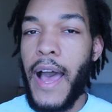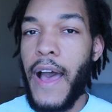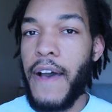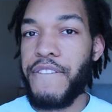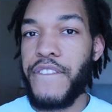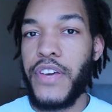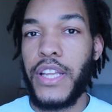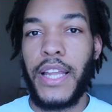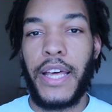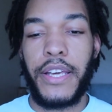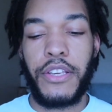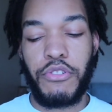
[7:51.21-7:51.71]
I
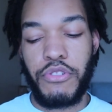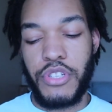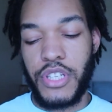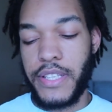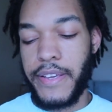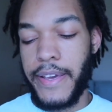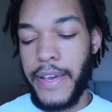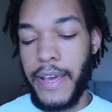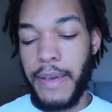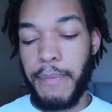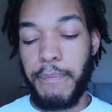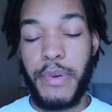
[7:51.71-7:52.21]
feel like you just
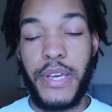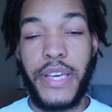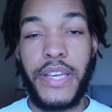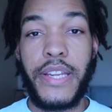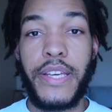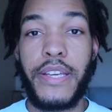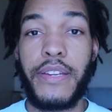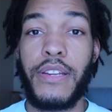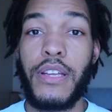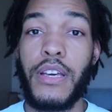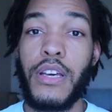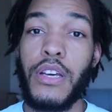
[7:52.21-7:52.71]
can't beat
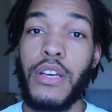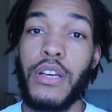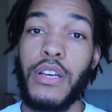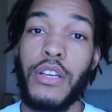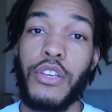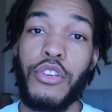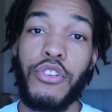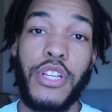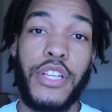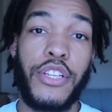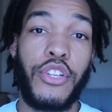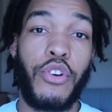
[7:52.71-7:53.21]
it
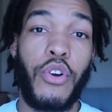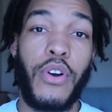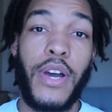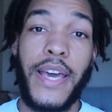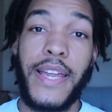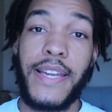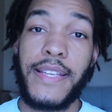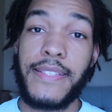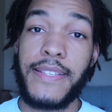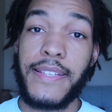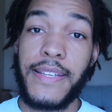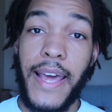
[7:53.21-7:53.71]
you need to go
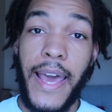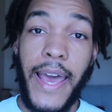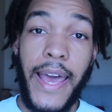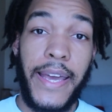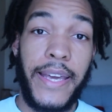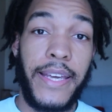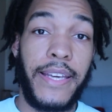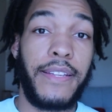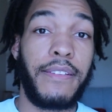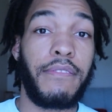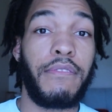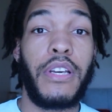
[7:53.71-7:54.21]
ahead and
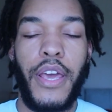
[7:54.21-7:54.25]
snag it.